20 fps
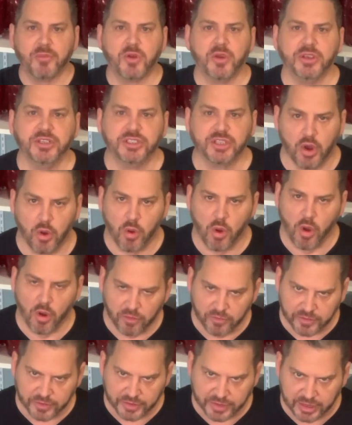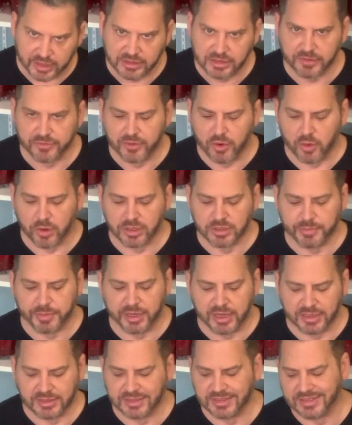going to go over this, of course,
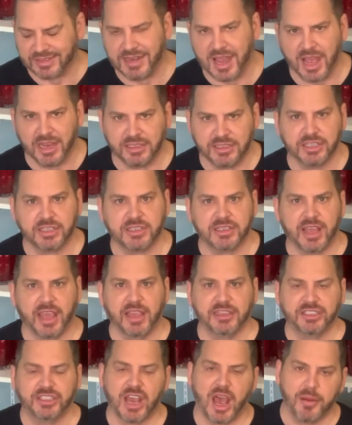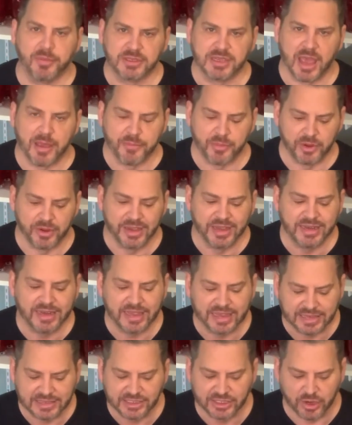because it's not just a shop sample. It
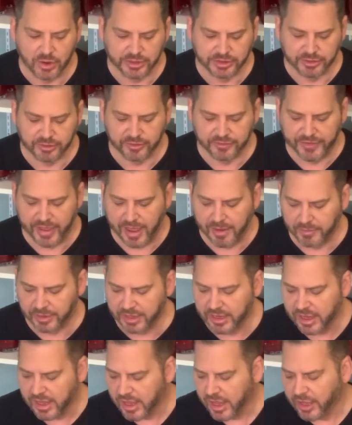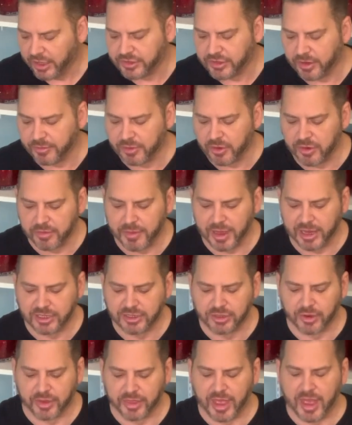is going to a family. So I'm going to make
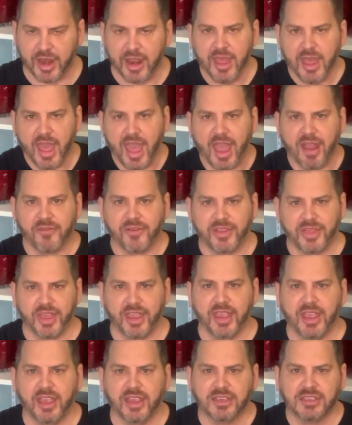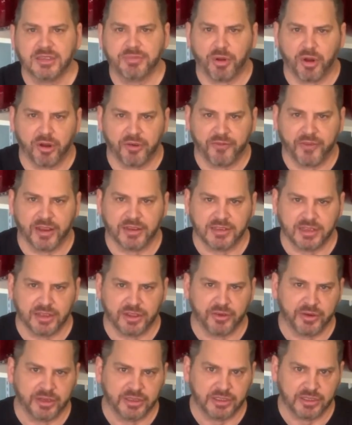sure that everything is perfect and
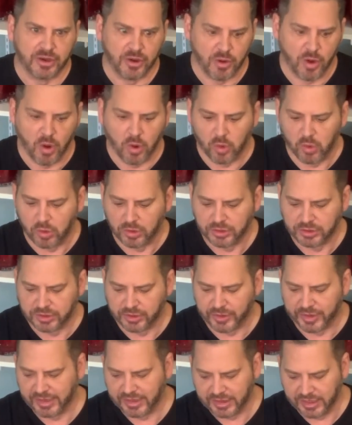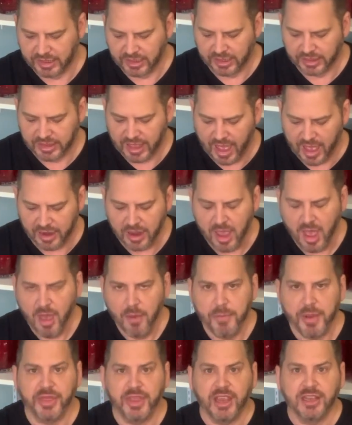there is no holes or anything like that.
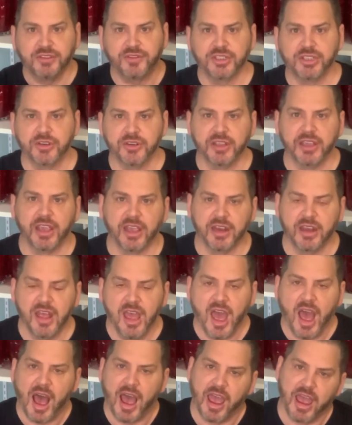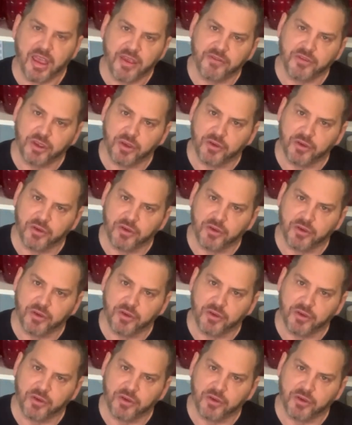But thanks for tuning in. I've